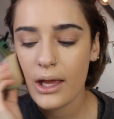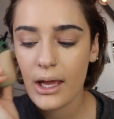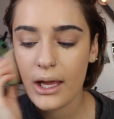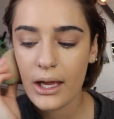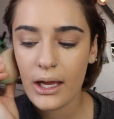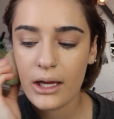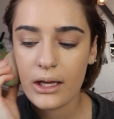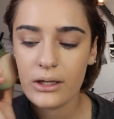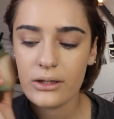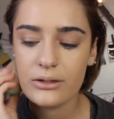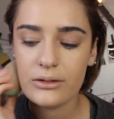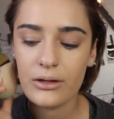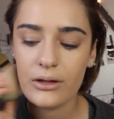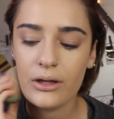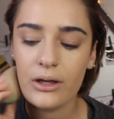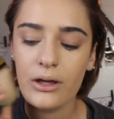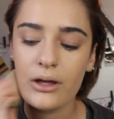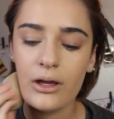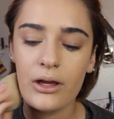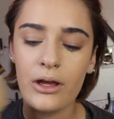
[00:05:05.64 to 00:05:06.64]
and
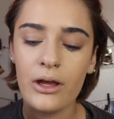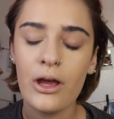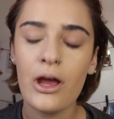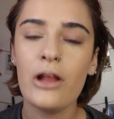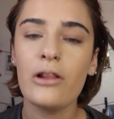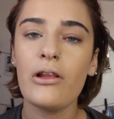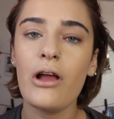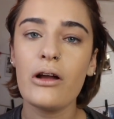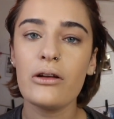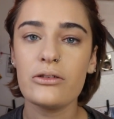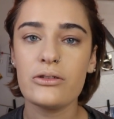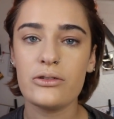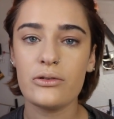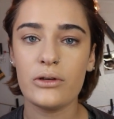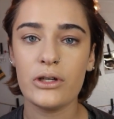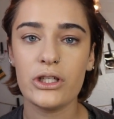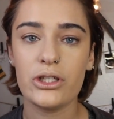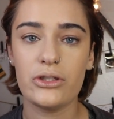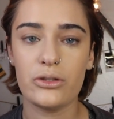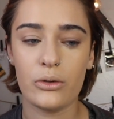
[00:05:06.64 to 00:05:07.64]
long
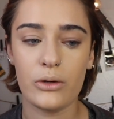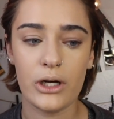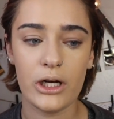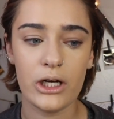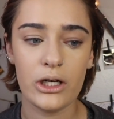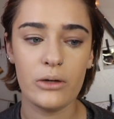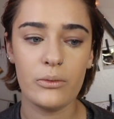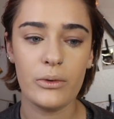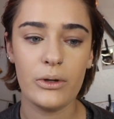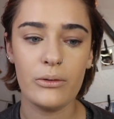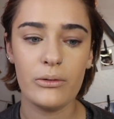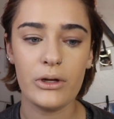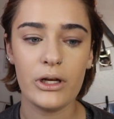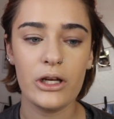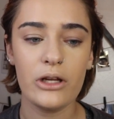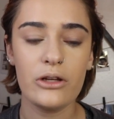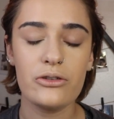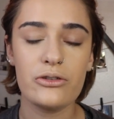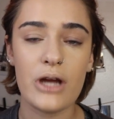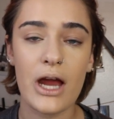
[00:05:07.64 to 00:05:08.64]
story short, we were
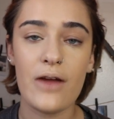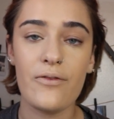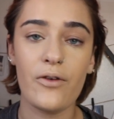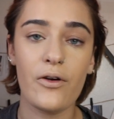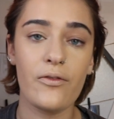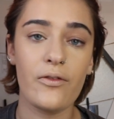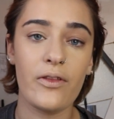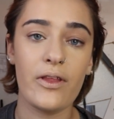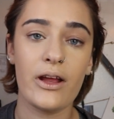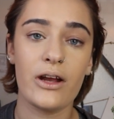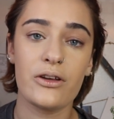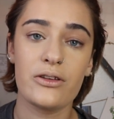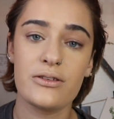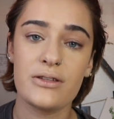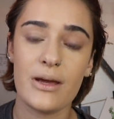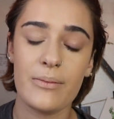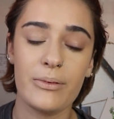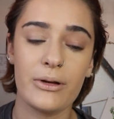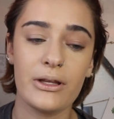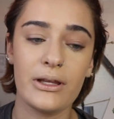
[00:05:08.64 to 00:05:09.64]
gonna drive over there
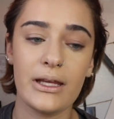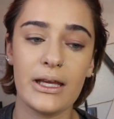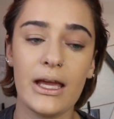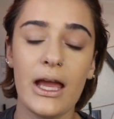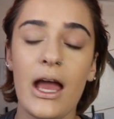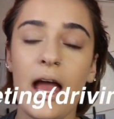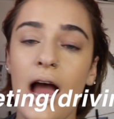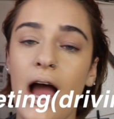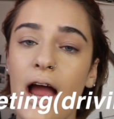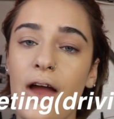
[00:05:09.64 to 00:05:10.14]
separately.